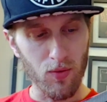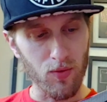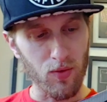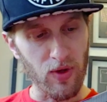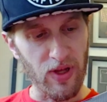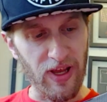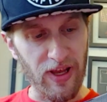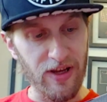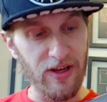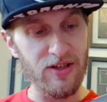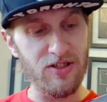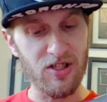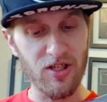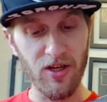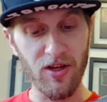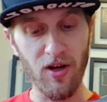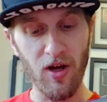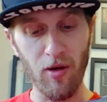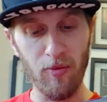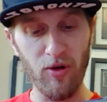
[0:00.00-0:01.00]

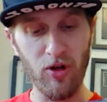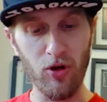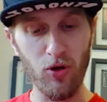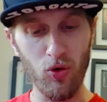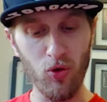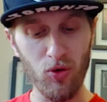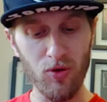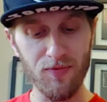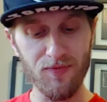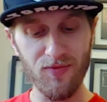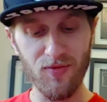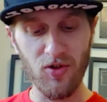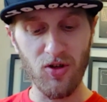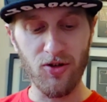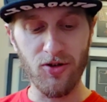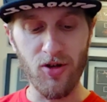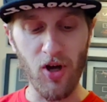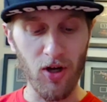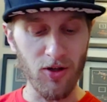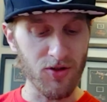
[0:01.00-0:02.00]
ECW,
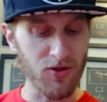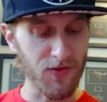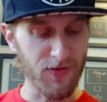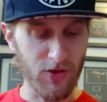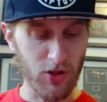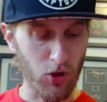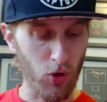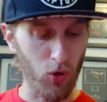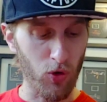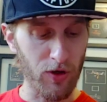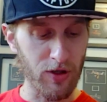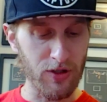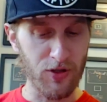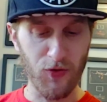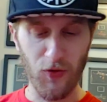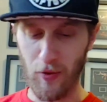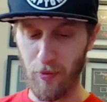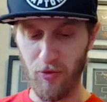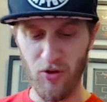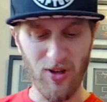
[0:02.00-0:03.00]
tons of stories
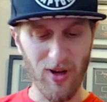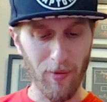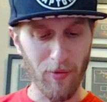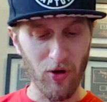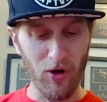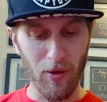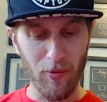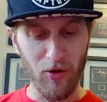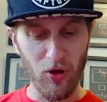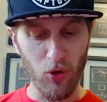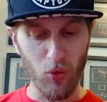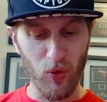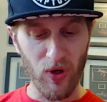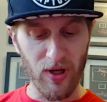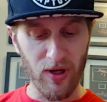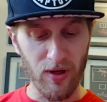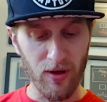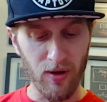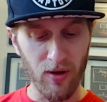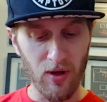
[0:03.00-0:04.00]
from
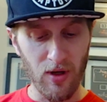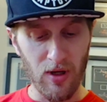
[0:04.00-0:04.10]
WWE,